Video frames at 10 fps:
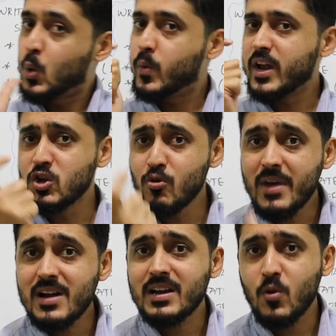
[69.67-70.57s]
When you
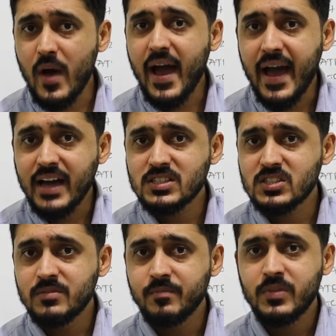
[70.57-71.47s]
melt a
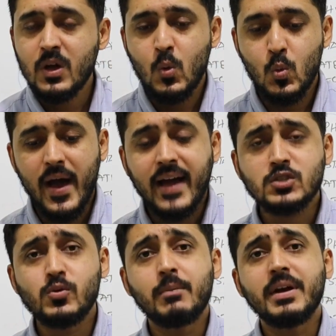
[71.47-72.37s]

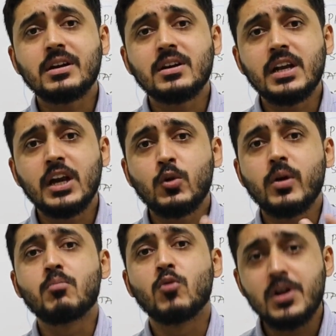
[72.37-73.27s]
wax will be turning
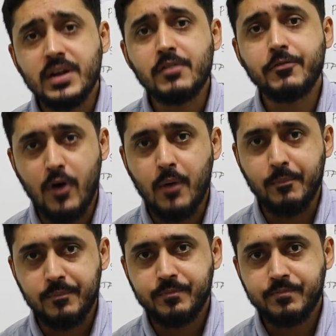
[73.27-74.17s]
into a molten
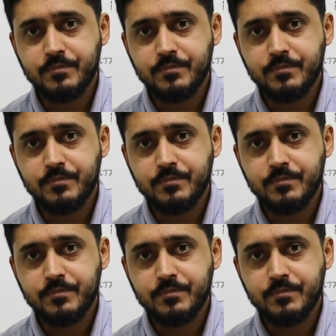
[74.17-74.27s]
form.